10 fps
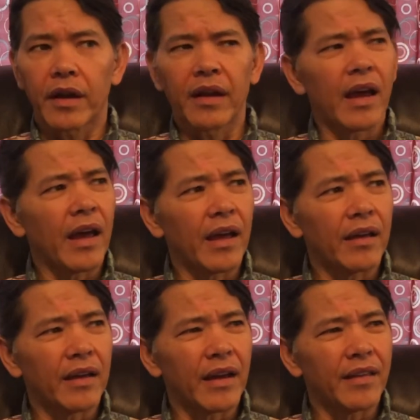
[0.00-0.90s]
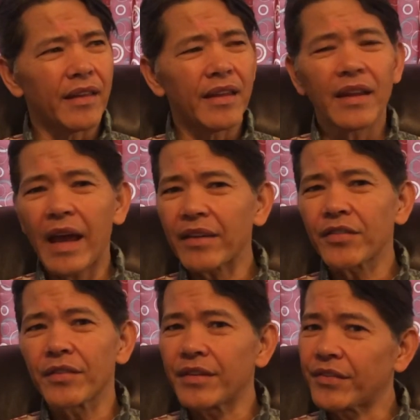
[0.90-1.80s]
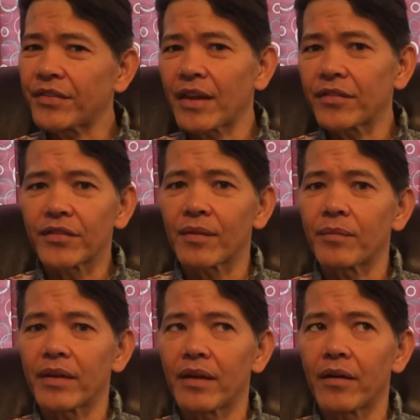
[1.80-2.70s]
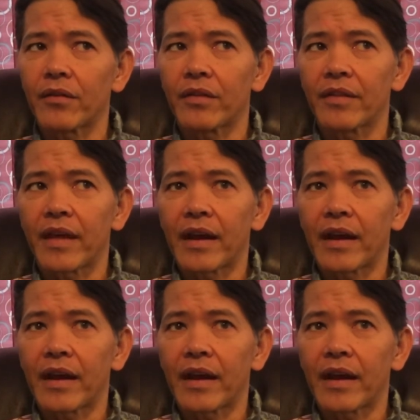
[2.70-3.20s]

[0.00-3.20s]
And it actually says something other than that.